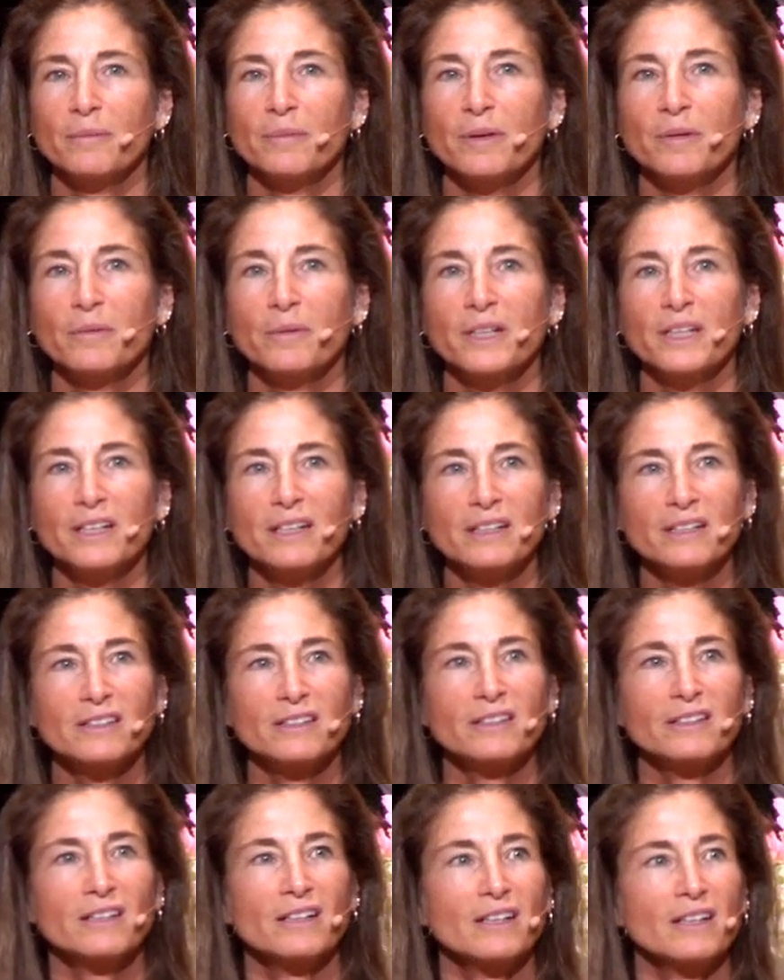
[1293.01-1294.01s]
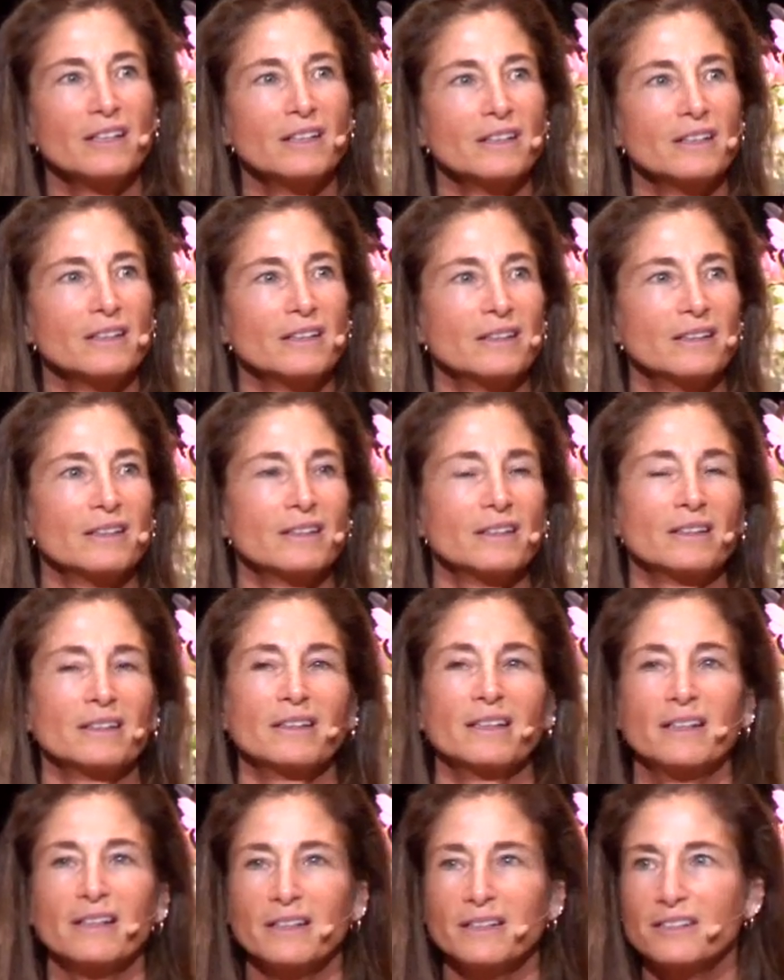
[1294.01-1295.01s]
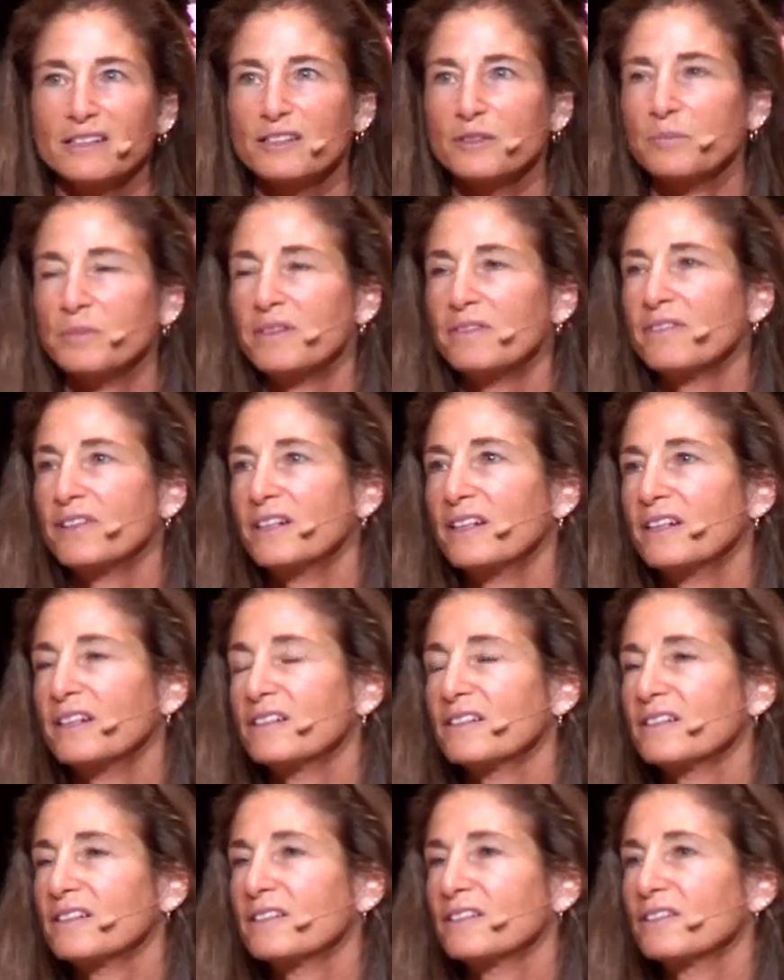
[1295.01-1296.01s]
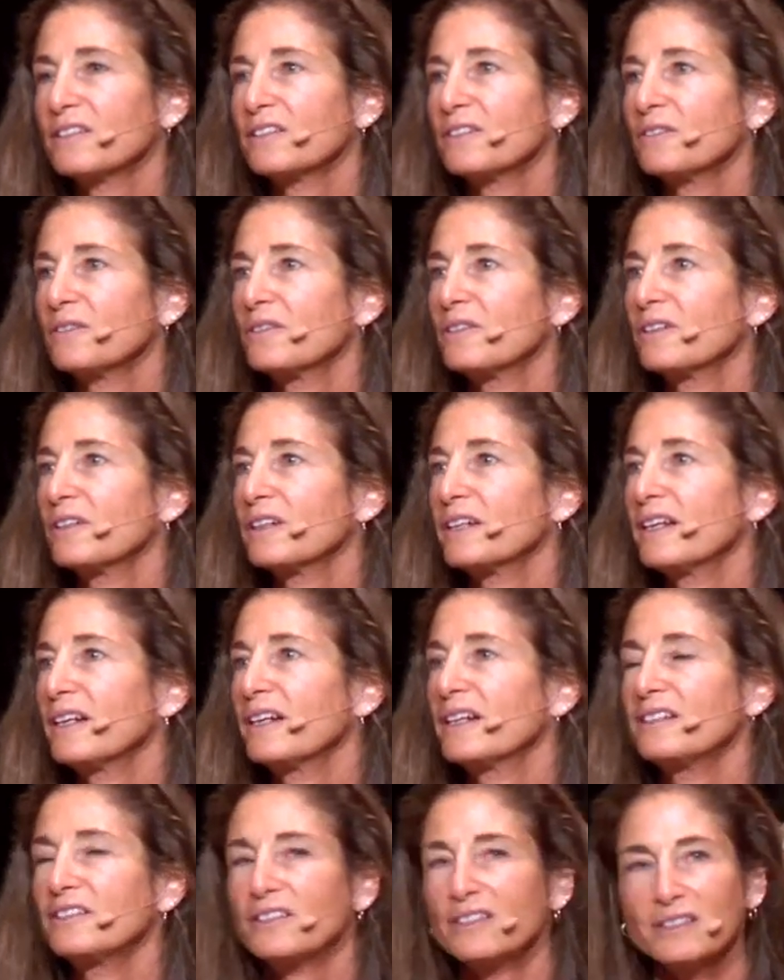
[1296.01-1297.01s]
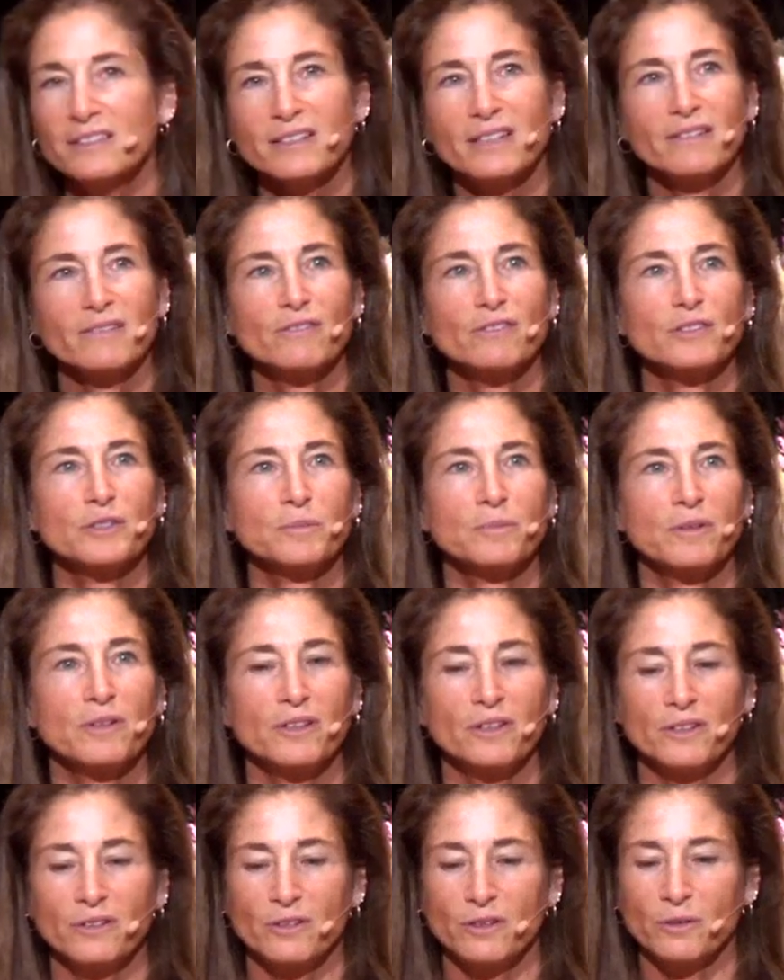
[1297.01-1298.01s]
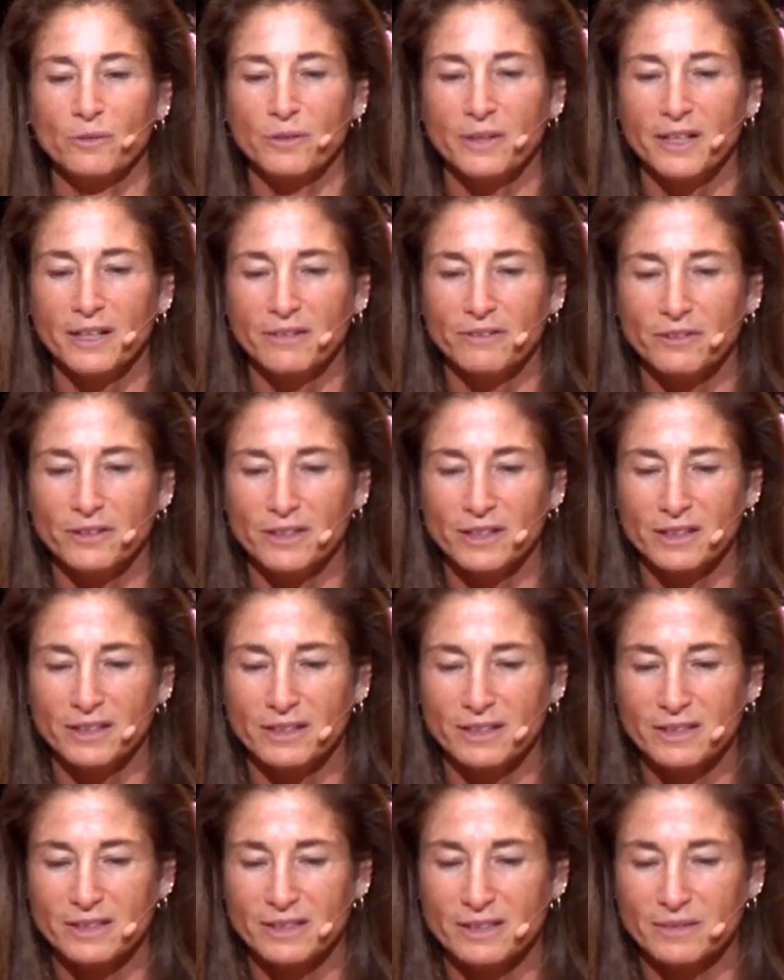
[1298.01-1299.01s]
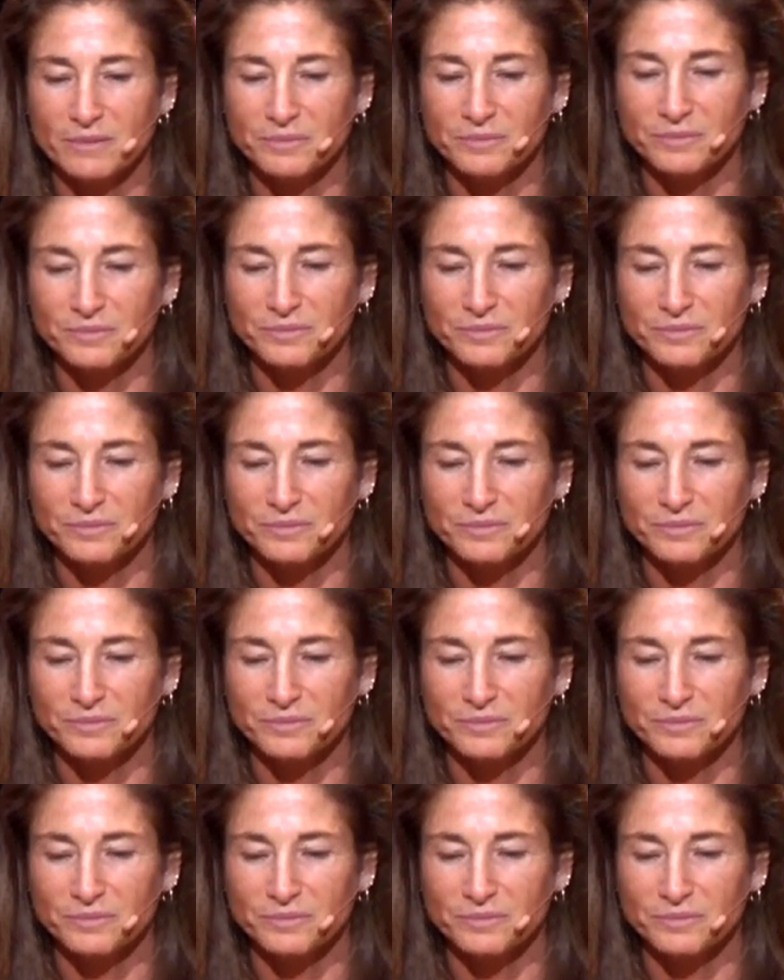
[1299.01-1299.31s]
But we hitch it on, can I just be financially secure? Can I just have this partner? Or whatever it is.